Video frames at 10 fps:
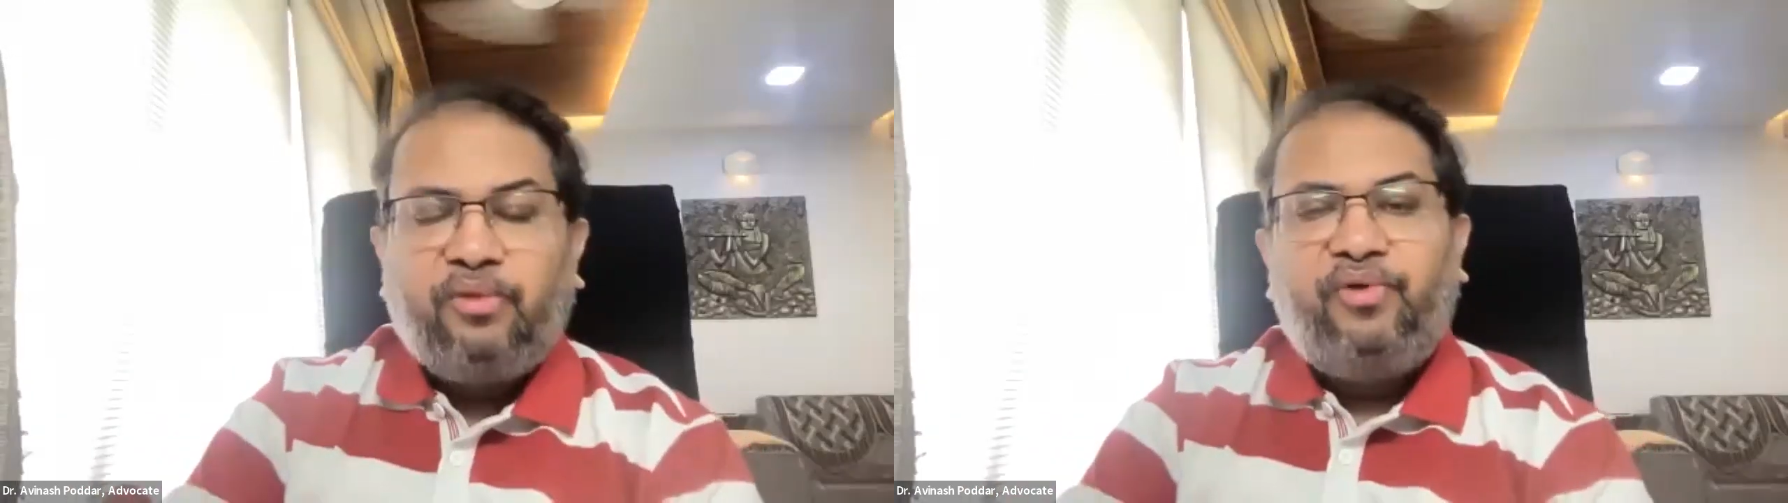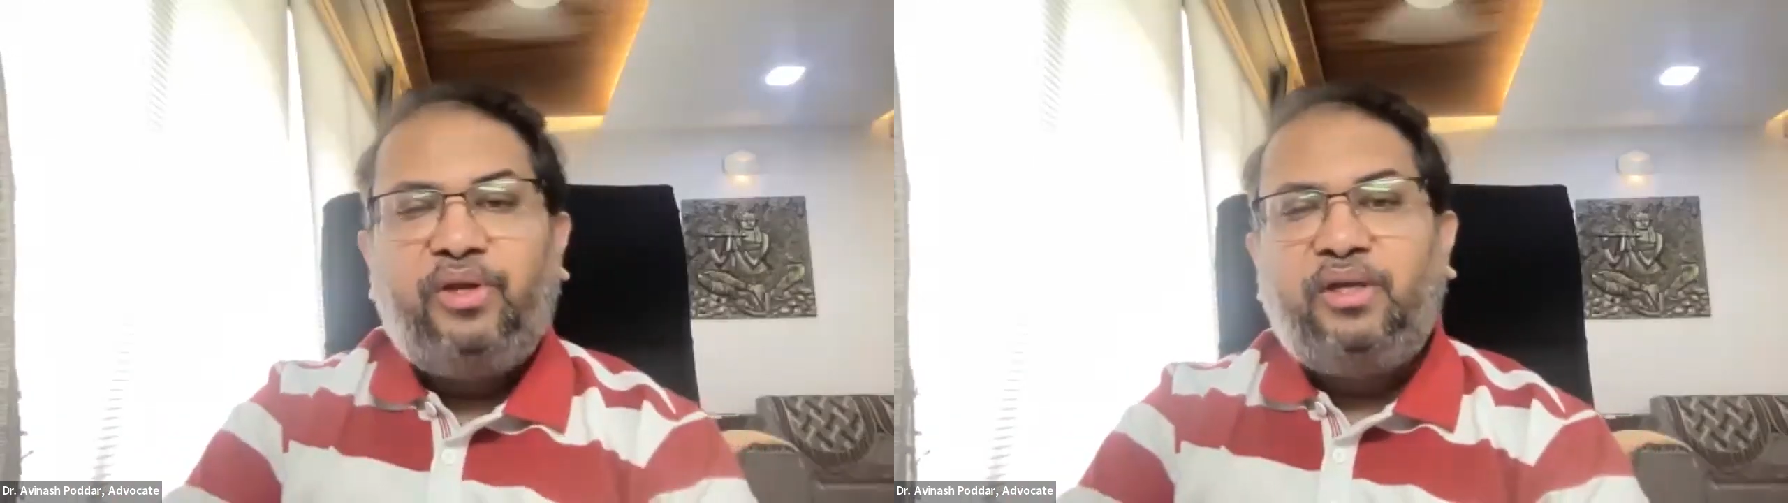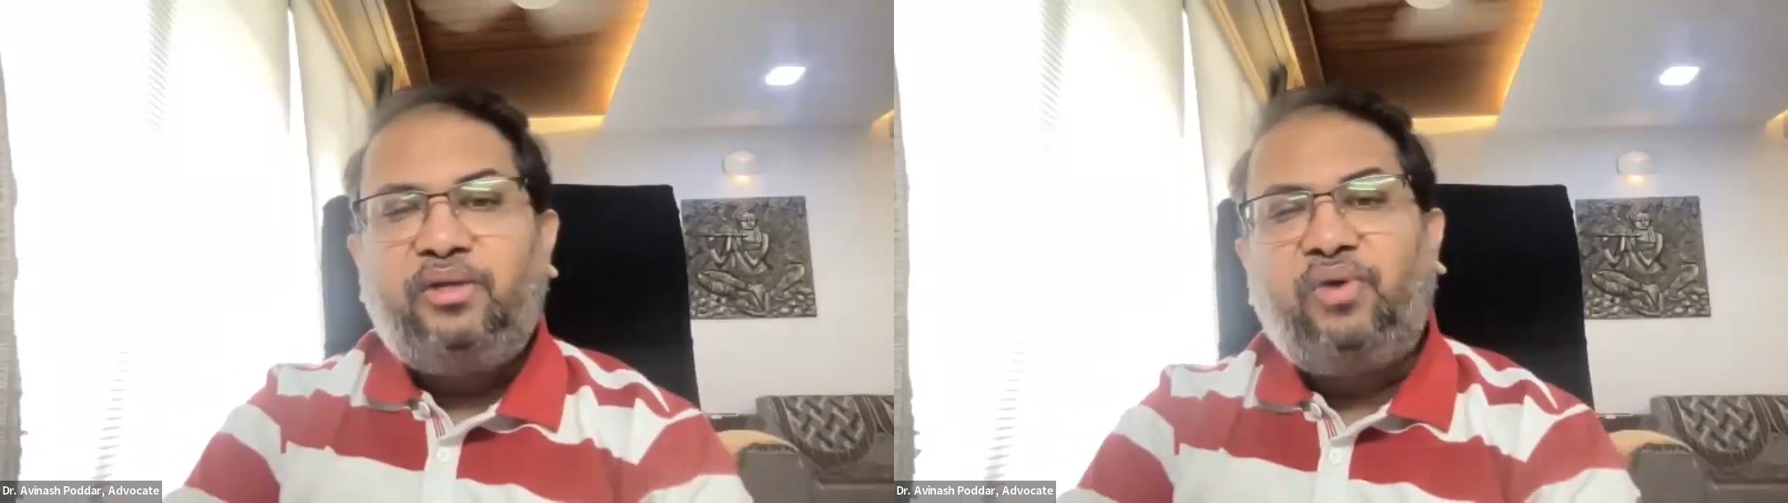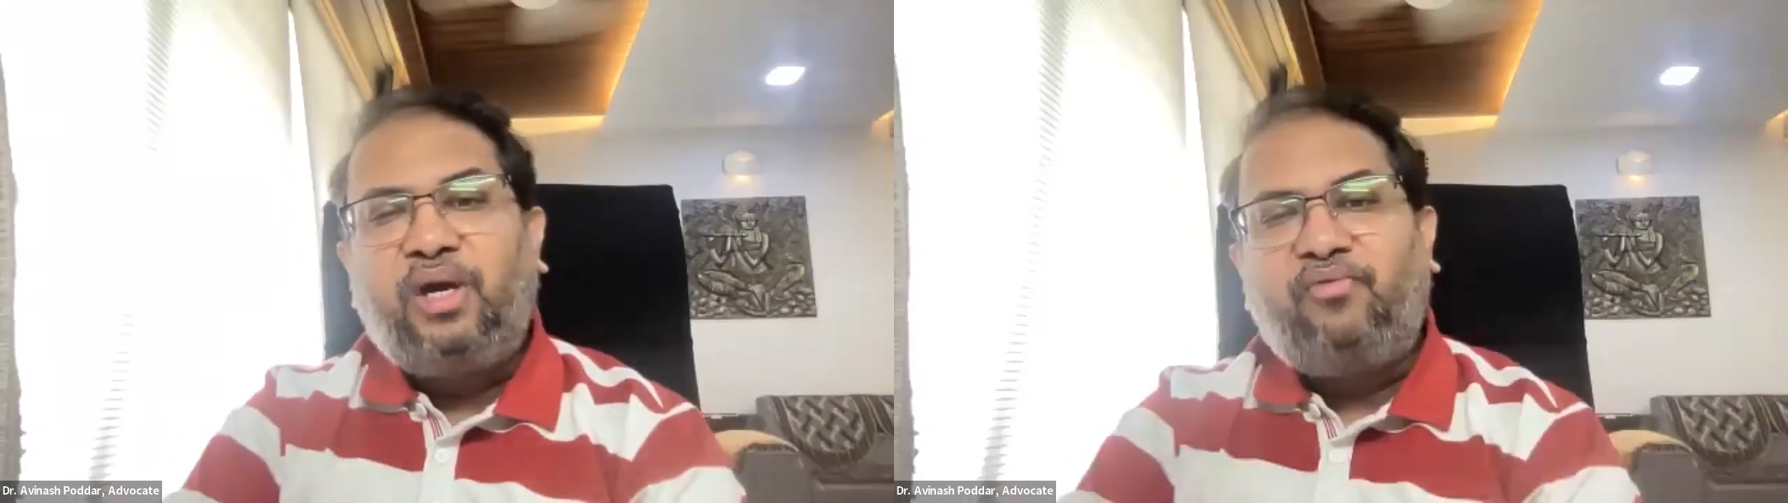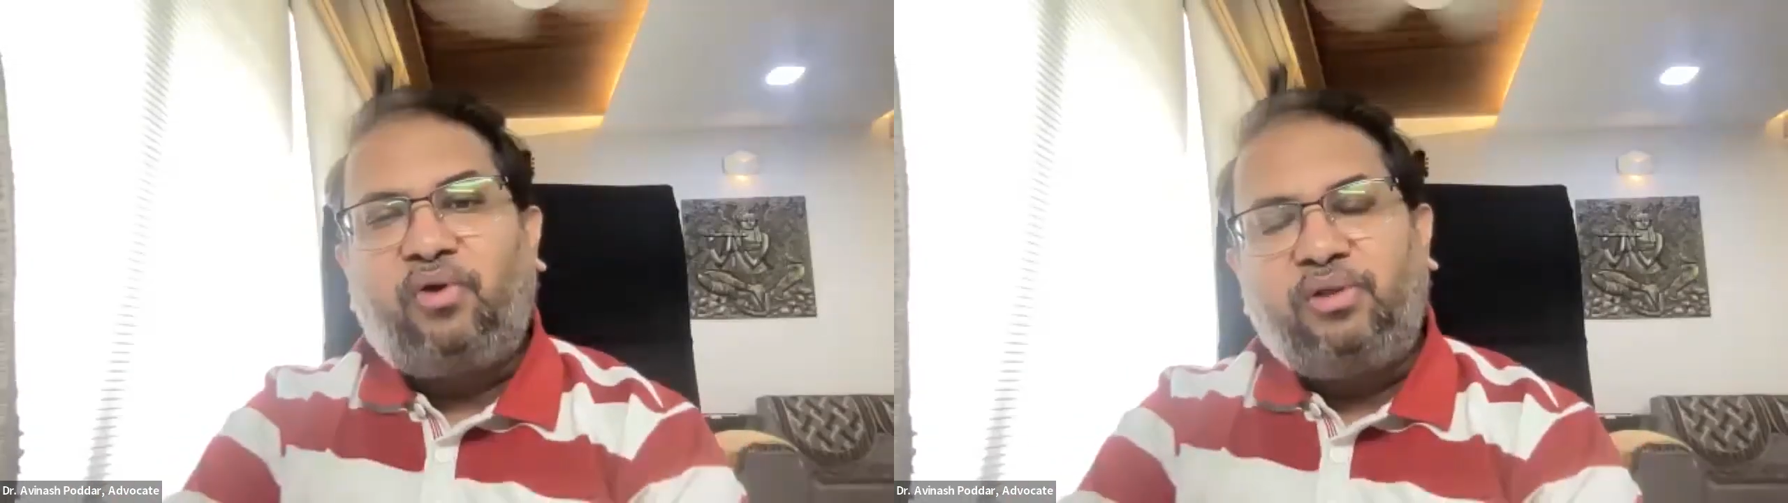we need to
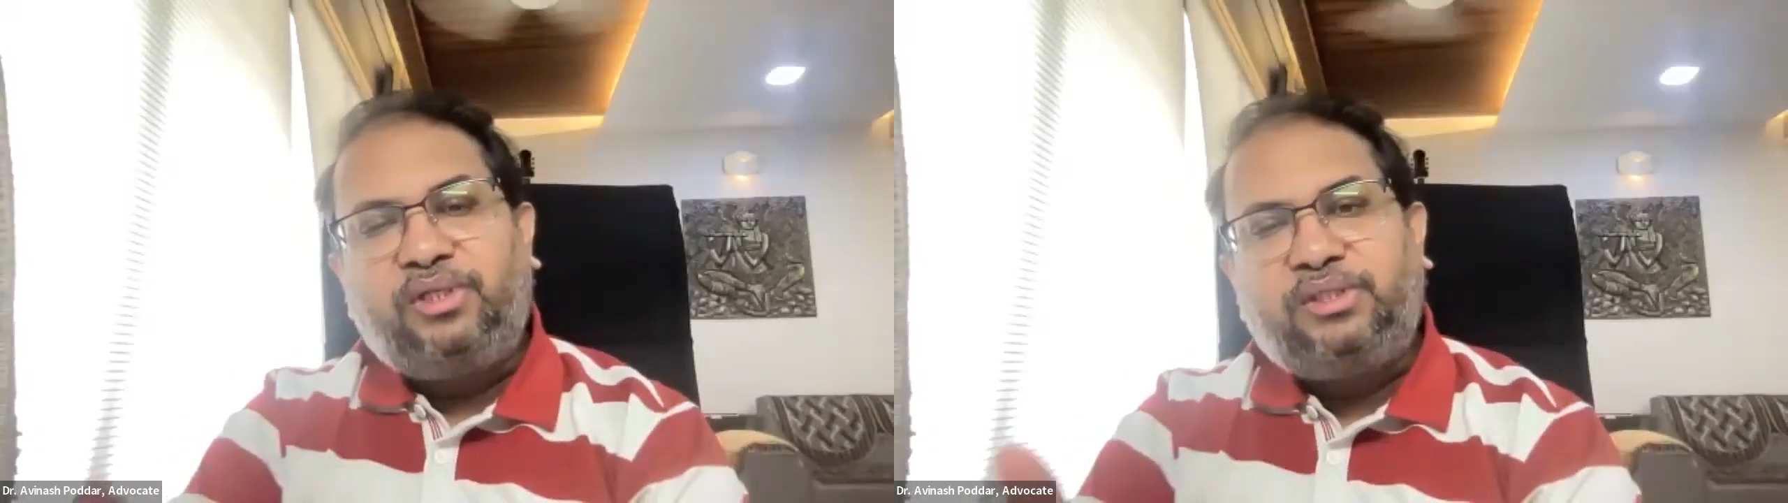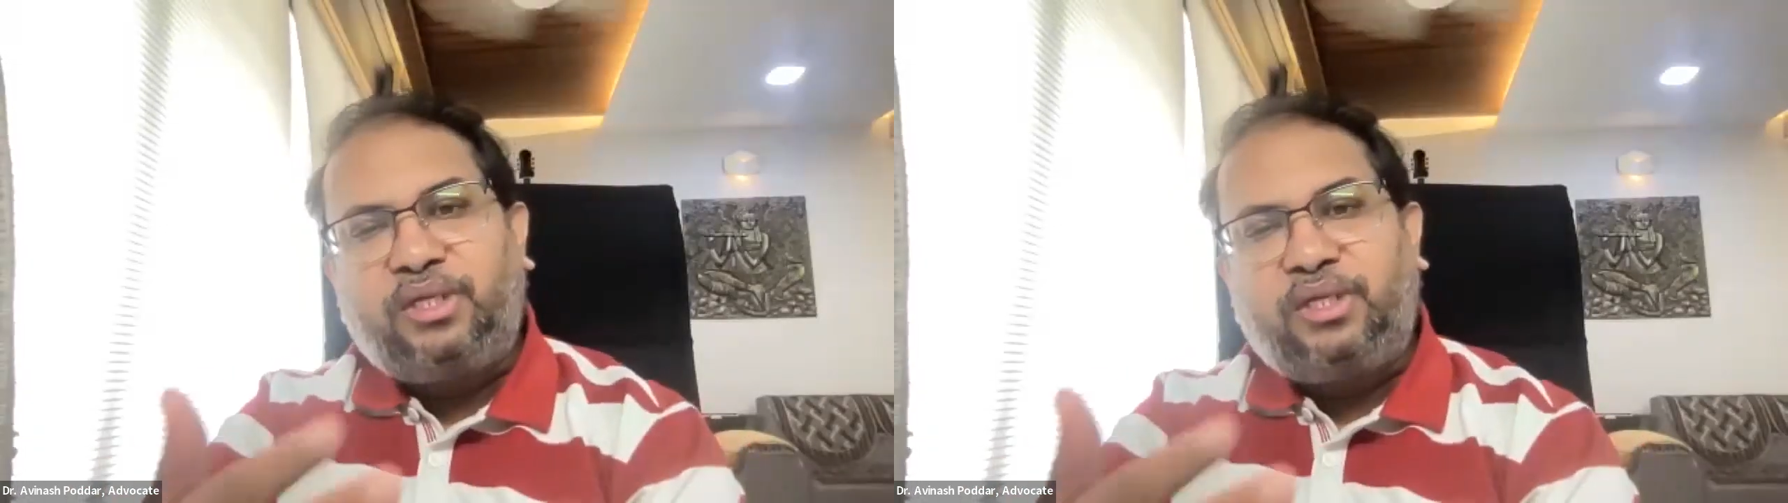have all these